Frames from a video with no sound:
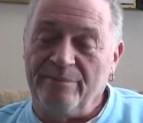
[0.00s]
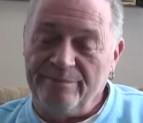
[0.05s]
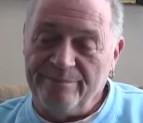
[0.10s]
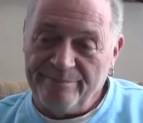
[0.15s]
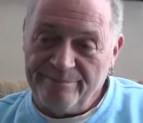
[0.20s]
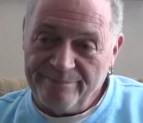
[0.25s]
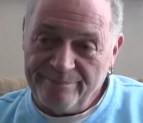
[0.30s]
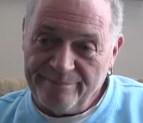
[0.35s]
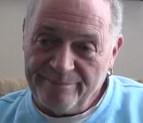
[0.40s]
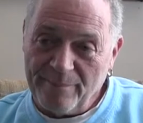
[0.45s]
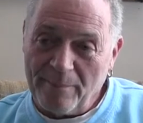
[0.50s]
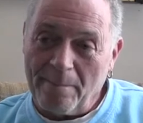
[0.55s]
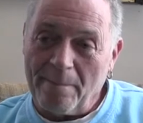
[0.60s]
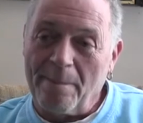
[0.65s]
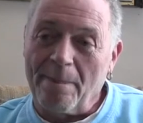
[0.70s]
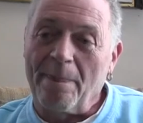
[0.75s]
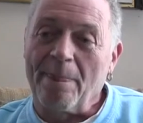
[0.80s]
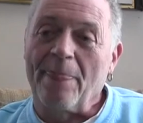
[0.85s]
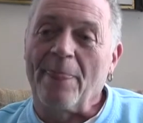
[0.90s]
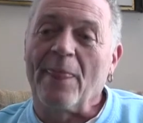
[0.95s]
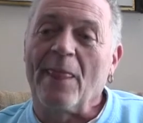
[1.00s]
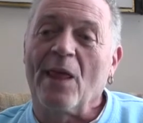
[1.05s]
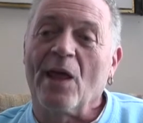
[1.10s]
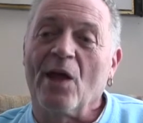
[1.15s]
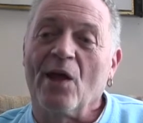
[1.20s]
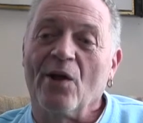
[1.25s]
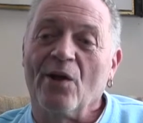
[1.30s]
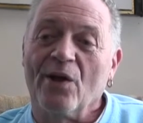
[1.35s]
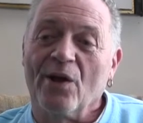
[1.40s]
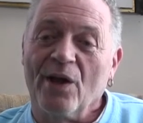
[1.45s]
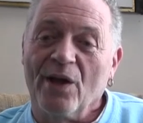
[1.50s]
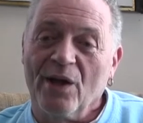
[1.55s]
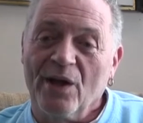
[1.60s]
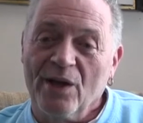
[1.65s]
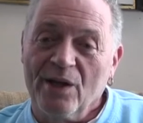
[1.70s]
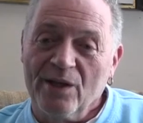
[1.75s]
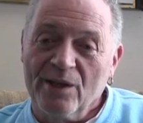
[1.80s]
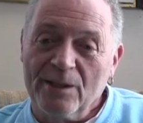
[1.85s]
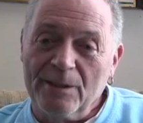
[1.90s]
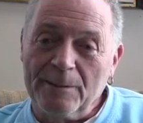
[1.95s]
Were they the same ones that you had
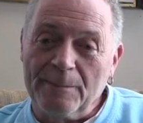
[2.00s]
had,